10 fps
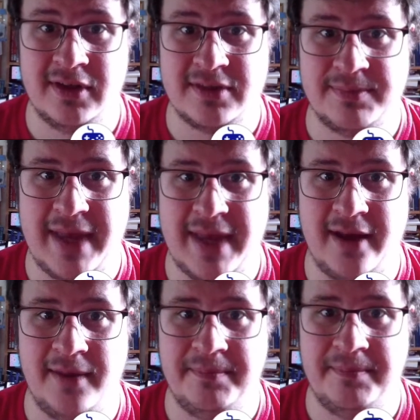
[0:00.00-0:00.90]
Better,
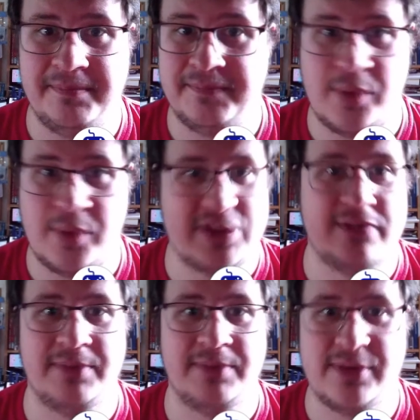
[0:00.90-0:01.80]
but we
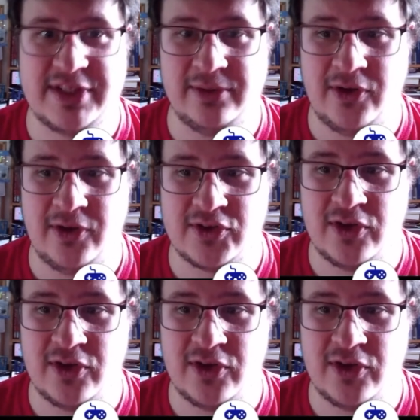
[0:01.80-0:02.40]
still lost.